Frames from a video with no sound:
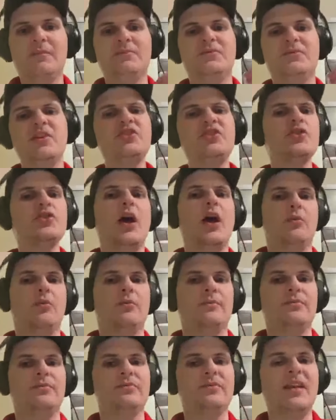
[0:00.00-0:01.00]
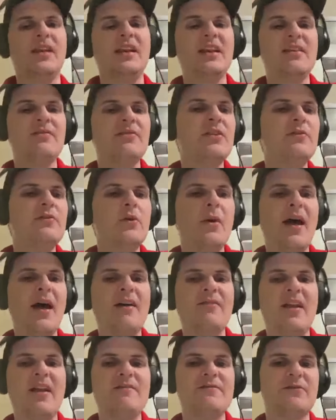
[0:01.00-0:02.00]
Uh, did you know that even if
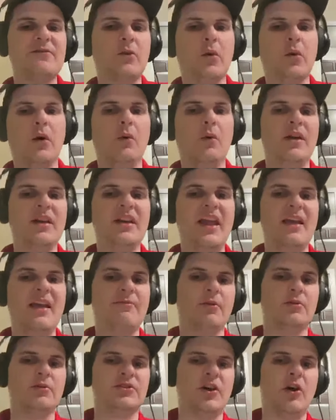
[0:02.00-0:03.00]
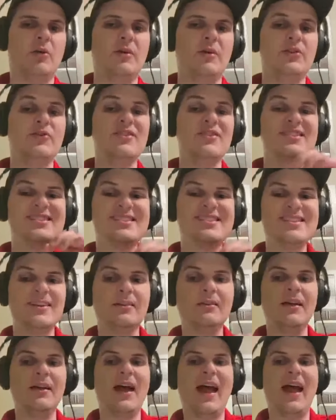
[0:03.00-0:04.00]
you have a four oh one k for retirement, you can
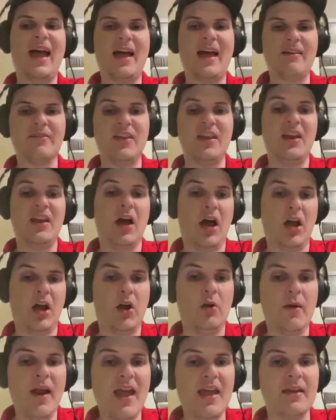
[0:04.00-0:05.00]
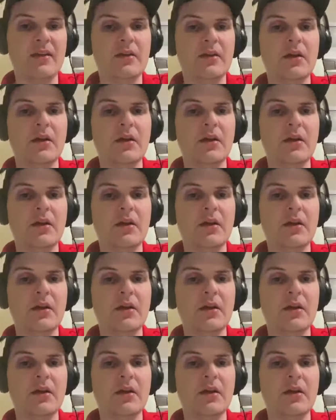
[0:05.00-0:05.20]
still have an I R A?